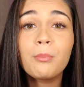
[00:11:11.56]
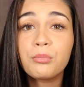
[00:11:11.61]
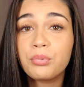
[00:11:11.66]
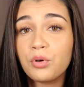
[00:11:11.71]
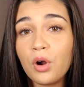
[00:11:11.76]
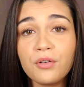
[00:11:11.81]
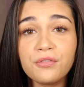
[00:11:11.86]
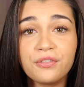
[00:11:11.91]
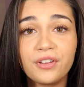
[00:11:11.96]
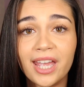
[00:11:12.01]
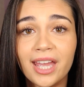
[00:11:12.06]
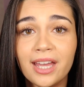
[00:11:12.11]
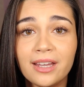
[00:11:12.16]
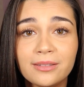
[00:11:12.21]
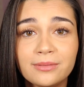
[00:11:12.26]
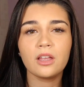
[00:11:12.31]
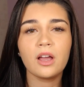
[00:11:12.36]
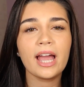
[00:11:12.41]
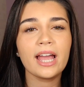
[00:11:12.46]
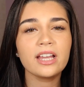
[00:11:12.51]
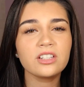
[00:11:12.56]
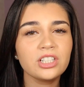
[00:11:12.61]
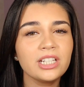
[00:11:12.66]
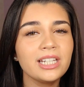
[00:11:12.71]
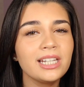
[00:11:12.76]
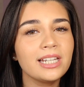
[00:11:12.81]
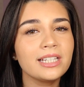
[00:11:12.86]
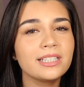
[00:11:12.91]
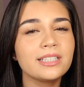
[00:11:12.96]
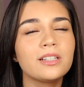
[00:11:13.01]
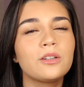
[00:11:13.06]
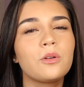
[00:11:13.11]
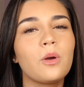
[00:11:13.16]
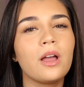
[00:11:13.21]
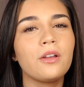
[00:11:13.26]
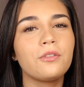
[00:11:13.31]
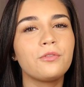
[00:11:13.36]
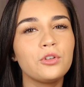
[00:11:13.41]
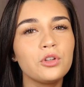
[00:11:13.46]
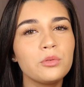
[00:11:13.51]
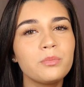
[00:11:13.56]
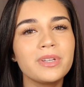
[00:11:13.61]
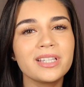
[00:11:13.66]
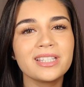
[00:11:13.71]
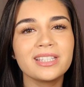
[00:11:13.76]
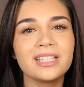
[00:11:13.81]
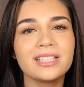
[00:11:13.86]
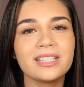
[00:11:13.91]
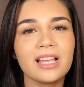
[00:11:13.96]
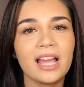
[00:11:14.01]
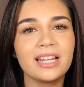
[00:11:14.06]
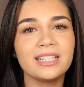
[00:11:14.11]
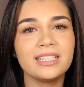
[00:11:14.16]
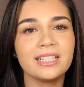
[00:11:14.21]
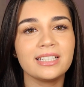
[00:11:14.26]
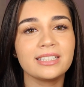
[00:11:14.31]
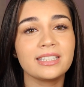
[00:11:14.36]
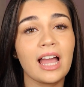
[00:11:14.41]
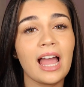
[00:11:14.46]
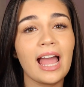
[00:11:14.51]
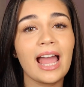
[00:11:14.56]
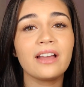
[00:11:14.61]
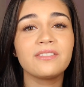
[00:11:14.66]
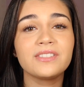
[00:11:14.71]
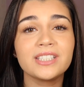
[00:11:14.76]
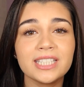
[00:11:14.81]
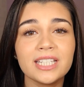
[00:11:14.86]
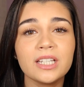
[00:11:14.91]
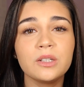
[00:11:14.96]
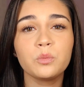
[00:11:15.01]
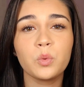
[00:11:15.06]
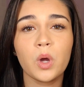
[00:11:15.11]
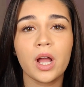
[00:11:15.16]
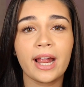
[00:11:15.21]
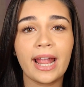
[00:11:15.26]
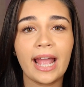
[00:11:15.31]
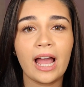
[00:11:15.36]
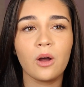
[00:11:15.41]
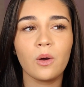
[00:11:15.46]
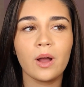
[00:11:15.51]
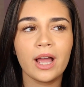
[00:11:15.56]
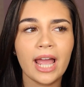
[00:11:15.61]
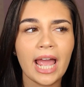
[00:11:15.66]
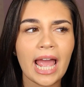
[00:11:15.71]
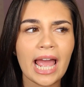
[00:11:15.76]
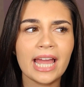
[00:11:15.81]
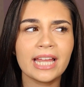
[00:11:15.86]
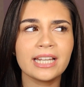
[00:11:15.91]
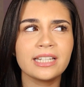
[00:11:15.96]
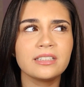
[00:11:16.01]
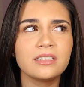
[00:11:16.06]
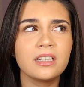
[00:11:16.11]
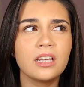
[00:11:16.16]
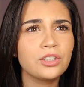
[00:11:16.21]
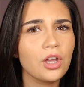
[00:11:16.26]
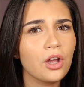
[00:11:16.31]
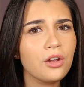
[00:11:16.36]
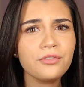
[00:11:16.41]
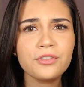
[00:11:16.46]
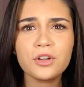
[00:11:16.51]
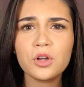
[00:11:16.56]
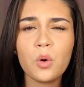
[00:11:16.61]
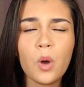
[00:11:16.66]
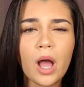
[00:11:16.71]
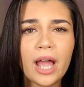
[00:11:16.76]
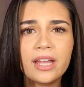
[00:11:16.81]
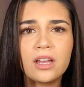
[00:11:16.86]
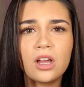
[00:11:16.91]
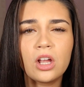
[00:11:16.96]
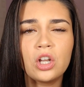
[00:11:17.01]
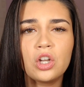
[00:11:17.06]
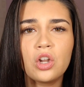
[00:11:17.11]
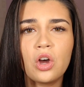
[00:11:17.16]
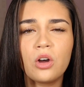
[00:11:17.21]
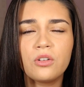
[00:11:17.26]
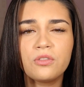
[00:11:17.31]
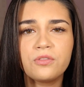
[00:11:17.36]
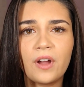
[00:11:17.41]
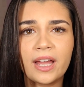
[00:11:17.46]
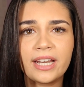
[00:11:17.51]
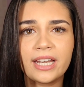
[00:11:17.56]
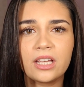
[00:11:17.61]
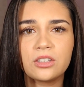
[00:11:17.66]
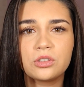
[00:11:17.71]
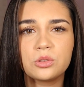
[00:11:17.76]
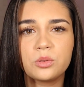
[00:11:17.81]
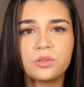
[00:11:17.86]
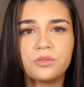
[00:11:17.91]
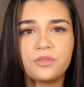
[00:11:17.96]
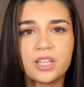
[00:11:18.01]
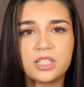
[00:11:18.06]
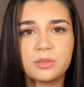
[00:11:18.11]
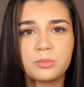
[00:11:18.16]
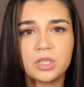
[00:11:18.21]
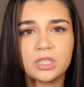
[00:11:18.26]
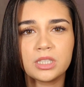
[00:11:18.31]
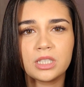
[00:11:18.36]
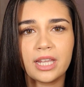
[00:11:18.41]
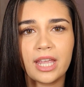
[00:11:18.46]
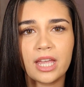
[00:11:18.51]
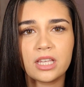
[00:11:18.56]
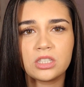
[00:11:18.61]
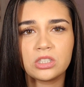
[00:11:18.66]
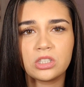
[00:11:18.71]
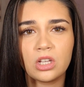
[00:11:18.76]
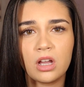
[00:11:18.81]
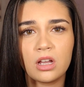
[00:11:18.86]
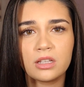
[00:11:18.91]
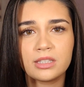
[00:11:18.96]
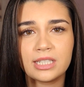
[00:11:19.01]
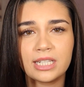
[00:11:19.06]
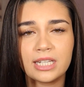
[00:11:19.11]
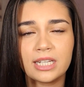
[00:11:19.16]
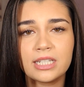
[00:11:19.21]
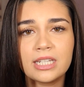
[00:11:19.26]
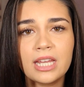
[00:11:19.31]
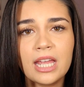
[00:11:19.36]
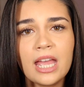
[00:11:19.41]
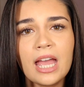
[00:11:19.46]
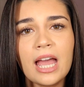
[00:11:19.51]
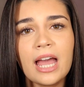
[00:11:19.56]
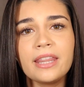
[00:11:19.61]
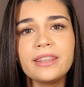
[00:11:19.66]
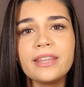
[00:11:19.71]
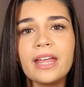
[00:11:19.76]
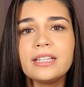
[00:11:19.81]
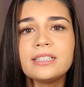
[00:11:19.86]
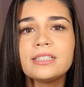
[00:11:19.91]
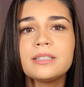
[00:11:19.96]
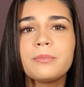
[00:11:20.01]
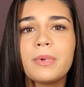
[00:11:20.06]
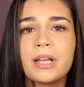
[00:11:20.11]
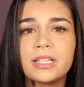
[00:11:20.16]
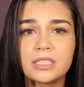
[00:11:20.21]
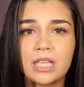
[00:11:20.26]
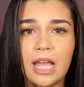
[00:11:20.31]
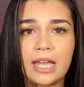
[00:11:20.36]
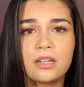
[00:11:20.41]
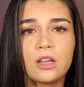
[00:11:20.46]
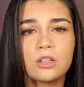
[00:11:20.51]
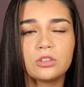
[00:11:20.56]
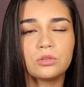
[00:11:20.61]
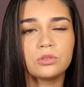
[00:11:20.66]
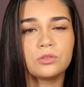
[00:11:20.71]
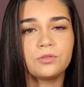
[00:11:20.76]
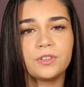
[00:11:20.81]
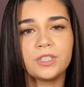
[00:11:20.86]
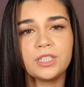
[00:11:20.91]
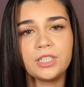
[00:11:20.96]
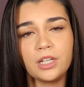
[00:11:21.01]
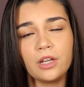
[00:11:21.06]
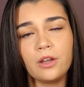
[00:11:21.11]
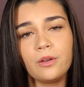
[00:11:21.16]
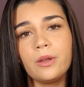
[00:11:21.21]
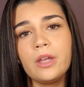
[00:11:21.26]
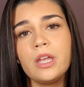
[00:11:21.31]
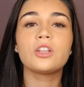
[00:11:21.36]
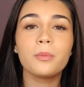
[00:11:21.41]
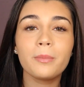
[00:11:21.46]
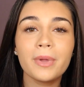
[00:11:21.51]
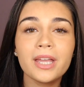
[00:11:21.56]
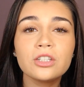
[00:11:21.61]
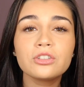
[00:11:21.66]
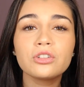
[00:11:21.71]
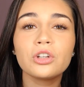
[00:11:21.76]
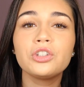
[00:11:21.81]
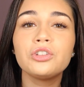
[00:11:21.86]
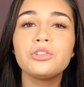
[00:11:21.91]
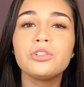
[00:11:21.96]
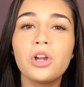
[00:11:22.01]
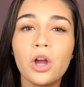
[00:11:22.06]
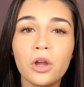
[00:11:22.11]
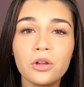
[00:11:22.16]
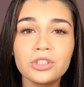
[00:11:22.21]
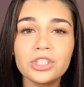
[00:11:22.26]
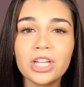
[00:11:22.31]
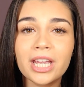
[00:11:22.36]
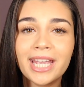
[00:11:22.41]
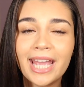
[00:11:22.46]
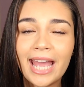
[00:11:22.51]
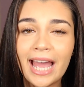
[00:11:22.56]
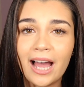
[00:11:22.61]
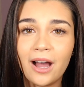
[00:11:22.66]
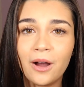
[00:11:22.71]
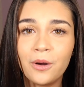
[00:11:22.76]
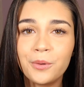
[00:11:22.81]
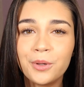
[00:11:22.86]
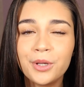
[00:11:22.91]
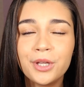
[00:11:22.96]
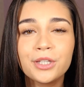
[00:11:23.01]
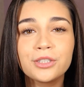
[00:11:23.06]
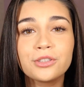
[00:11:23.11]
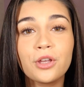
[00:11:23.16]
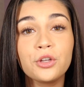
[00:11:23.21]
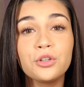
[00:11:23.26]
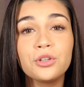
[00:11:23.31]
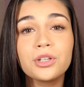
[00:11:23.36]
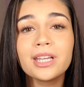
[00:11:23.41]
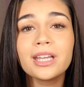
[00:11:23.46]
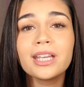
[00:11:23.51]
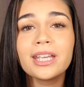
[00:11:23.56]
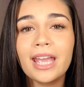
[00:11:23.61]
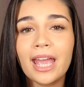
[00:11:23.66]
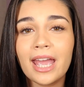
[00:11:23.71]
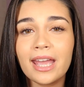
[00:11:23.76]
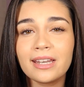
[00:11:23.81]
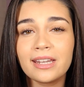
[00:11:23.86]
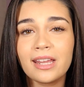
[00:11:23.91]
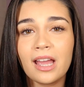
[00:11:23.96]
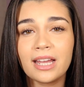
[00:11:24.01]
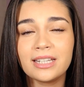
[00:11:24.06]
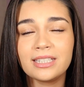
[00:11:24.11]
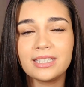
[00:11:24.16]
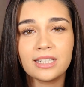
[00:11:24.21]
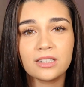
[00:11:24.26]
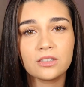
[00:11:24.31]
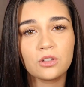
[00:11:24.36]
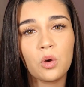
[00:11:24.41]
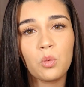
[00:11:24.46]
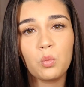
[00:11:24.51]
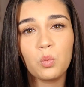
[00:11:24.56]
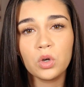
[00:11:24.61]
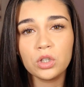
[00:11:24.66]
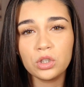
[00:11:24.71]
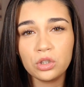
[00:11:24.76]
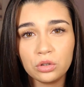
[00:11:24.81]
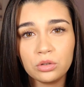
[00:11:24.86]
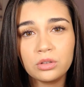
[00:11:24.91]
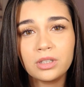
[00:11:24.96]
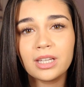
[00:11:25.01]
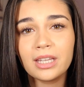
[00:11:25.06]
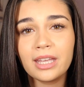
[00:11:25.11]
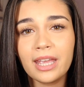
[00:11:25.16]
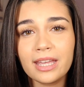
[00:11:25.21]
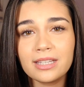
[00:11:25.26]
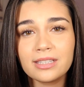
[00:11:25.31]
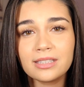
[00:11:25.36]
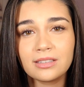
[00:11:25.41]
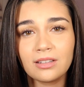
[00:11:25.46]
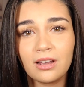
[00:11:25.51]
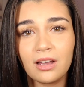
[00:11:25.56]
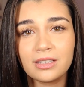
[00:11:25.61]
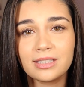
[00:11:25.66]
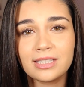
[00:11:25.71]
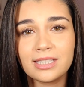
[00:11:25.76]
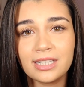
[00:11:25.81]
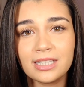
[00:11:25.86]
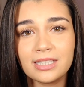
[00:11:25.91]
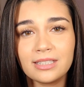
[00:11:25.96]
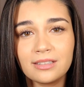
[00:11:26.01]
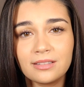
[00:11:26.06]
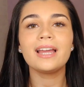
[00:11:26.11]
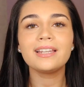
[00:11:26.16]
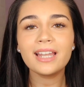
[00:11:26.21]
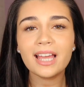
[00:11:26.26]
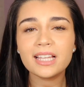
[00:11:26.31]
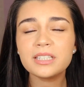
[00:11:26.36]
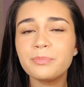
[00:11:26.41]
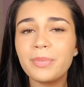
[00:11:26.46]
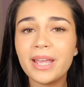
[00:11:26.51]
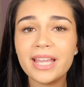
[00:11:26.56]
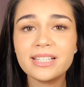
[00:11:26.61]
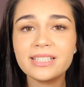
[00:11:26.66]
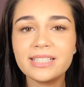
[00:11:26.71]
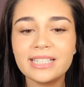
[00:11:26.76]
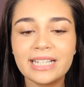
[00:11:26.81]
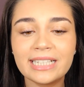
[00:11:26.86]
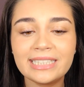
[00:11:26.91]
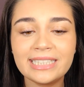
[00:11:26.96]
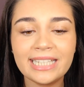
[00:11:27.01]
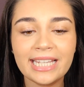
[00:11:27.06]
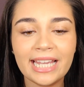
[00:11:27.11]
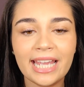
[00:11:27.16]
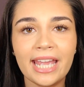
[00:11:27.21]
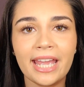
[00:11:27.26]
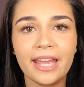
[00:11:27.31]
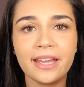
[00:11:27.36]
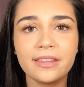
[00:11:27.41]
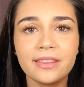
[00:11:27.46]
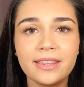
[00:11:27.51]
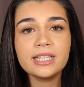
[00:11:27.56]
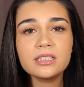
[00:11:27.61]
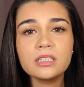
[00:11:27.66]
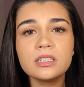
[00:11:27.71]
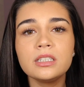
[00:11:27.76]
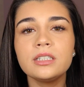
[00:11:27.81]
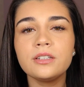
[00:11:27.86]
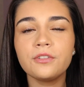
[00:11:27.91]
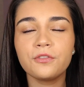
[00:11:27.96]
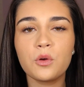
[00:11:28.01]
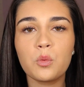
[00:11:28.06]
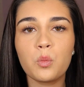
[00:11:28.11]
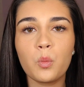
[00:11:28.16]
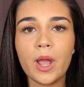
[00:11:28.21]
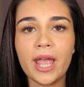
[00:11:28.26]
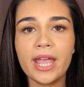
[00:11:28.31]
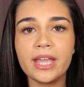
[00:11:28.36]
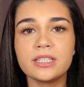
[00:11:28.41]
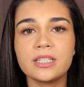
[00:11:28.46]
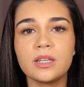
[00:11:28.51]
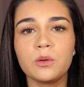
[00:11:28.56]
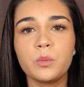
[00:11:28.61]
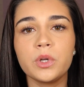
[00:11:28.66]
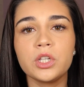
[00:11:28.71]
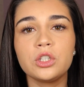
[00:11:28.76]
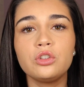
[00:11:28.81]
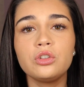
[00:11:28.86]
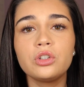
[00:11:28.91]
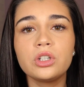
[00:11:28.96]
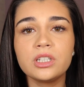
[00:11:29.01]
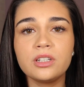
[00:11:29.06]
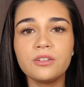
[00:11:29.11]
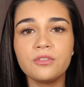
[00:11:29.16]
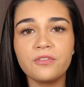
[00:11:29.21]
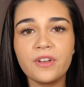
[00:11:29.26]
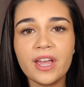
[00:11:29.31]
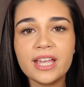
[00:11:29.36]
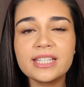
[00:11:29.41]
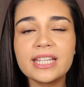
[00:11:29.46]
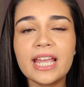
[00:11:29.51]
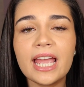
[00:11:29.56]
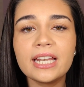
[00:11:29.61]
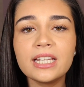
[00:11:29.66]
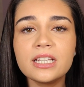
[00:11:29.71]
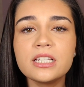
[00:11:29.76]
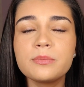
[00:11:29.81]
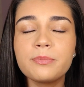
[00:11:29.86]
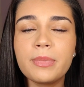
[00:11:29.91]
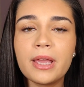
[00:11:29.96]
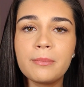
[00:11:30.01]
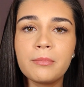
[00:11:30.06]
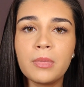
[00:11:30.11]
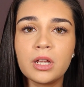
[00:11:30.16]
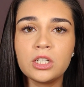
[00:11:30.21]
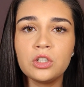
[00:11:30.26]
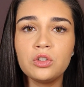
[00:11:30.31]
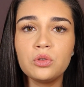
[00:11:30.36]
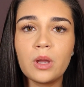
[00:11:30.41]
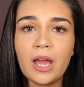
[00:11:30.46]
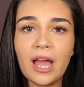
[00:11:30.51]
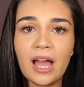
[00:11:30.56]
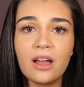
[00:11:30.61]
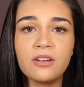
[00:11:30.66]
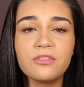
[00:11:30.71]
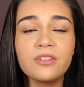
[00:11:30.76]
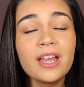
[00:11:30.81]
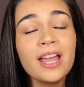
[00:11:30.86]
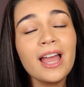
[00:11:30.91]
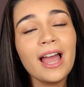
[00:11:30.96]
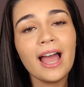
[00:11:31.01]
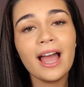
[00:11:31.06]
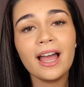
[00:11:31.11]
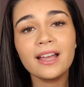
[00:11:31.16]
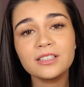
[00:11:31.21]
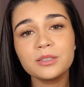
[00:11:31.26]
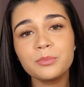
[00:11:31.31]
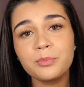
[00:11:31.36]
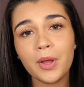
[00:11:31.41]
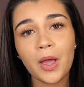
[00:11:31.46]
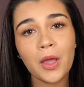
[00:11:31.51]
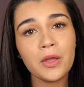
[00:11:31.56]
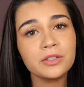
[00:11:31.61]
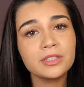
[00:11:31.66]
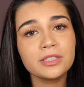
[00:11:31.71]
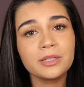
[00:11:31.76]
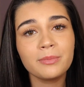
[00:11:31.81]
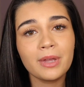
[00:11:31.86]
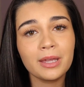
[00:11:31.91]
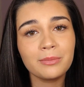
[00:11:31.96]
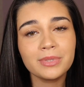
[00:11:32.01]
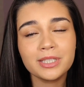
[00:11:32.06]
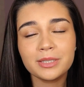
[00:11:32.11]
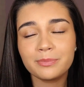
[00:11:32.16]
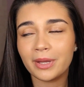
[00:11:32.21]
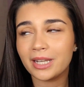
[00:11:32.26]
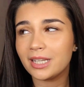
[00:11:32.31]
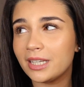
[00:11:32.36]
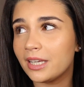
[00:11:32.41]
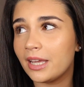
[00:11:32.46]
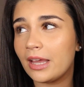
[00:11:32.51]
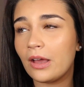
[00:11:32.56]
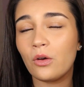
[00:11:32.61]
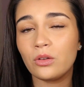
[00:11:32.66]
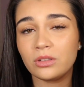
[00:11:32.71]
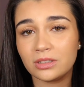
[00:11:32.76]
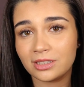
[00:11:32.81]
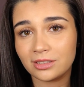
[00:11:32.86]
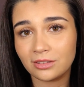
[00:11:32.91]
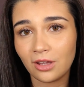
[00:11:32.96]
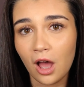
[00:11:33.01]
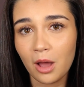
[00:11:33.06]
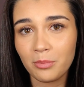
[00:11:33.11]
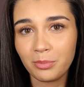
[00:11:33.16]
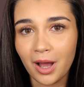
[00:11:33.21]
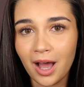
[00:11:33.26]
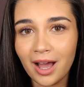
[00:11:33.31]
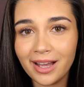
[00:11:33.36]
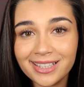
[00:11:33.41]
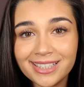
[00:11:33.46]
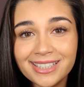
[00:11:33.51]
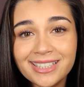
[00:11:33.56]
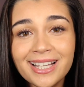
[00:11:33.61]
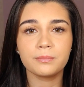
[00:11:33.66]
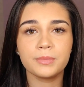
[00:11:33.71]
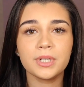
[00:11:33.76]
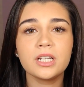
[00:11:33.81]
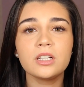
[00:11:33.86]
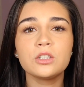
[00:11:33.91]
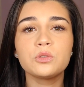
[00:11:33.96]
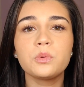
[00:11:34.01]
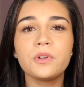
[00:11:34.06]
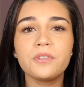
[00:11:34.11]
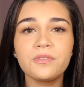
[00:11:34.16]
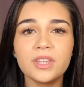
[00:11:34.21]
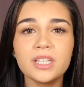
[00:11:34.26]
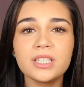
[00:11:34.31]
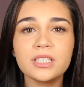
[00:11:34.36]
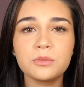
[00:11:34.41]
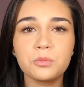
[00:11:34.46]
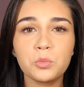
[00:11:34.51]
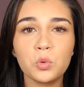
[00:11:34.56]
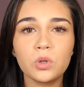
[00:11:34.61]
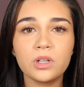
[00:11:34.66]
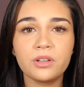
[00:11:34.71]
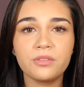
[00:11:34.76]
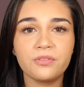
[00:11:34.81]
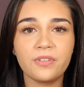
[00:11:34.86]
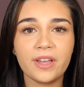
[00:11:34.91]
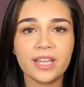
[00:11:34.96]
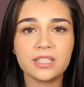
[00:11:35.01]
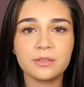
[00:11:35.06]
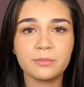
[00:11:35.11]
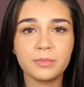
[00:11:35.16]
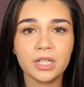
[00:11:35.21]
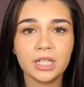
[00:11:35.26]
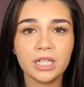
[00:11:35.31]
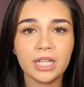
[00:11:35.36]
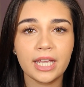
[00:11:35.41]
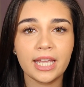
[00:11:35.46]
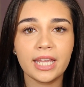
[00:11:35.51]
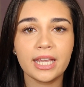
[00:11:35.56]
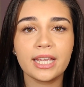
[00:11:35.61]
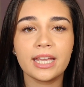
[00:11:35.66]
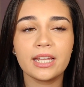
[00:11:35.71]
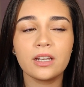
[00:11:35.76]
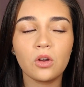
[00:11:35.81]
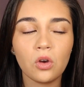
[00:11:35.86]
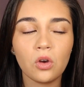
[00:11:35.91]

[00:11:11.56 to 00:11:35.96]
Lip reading: profit. Now I actually listed quite a few business ideas that I have seen work out and don't require a lot of financial investment to get started, and that's in my side hustles video, so make sure you go check it out so you can get any ideas on what you could get started. And that's basically it. These are the different ways in which you could invest any spare money you have, as opposed to maybe spending it on Starbucks, because with this small investment it can